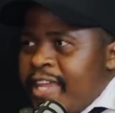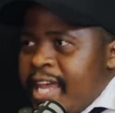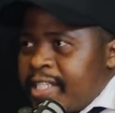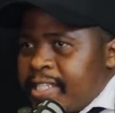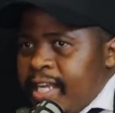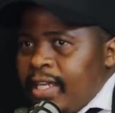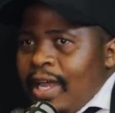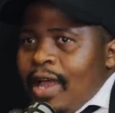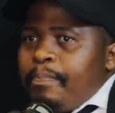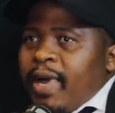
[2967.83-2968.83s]
You understand?
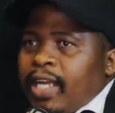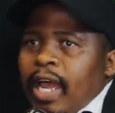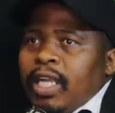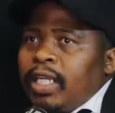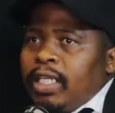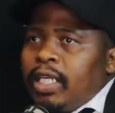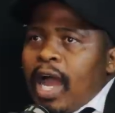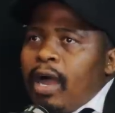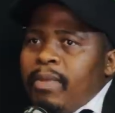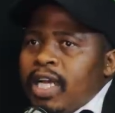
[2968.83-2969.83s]
But
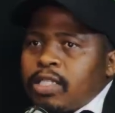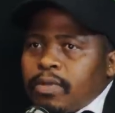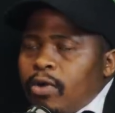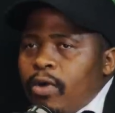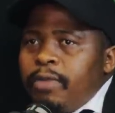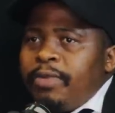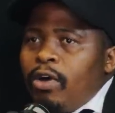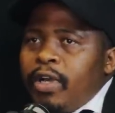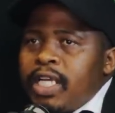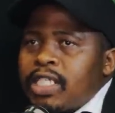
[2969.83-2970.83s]
currently, I must quite
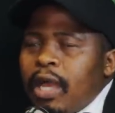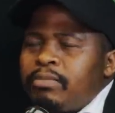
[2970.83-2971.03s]
be honest,